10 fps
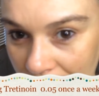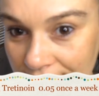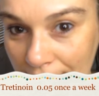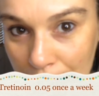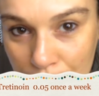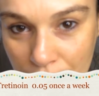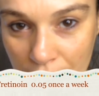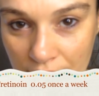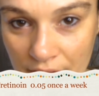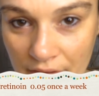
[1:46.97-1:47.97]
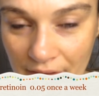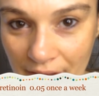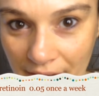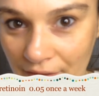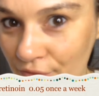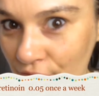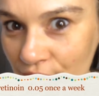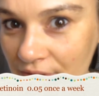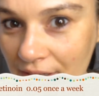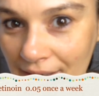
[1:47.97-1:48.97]
sunburn. Like if you
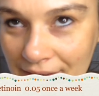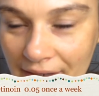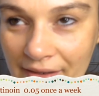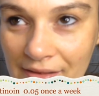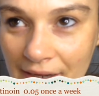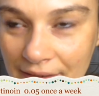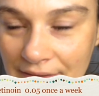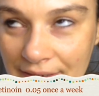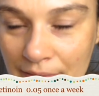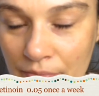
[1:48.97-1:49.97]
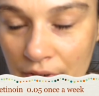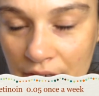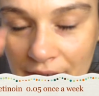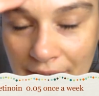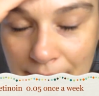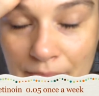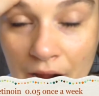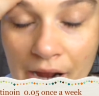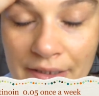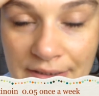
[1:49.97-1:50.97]
would get like a light sunburn, like a
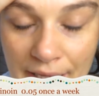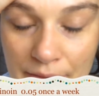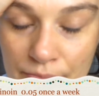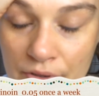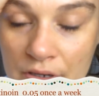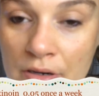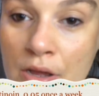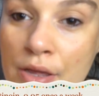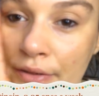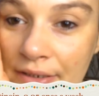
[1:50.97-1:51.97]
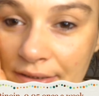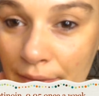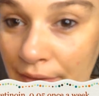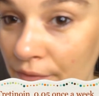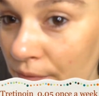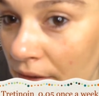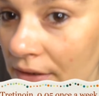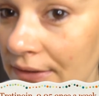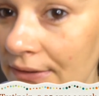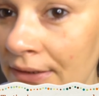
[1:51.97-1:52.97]
mild sunburn. This is how it
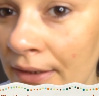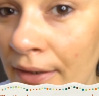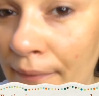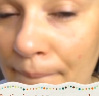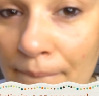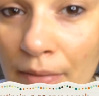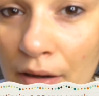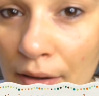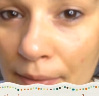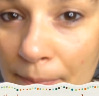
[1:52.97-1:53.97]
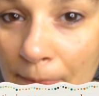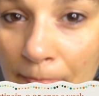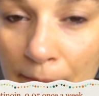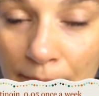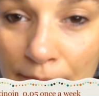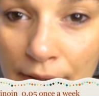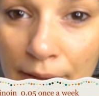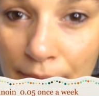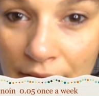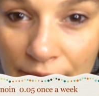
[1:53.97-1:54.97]
feels.
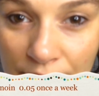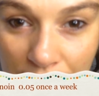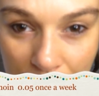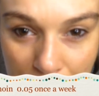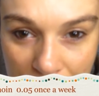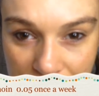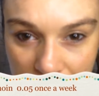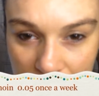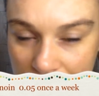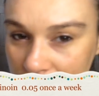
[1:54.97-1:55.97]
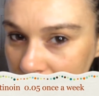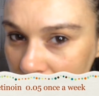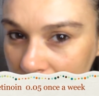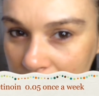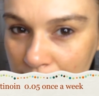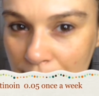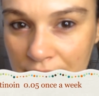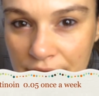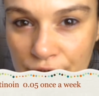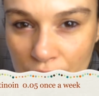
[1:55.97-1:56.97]
Maybe I feel like my skin is slightly
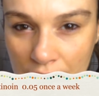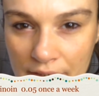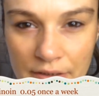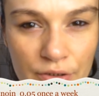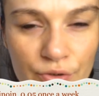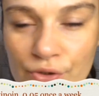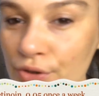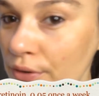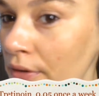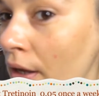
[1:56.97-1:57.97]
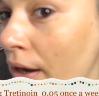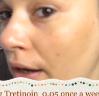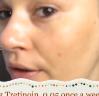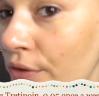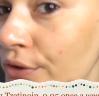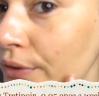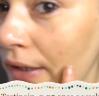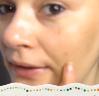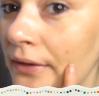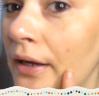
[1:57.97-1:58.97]
bit drier than usual. I also
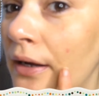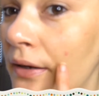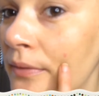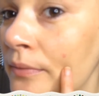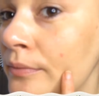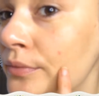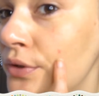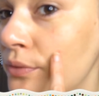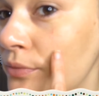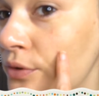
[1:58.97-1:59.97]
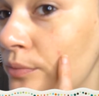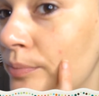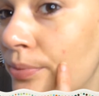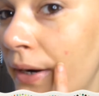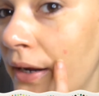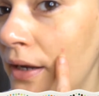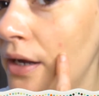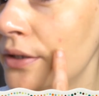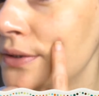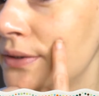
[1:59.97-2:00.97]
get breakouts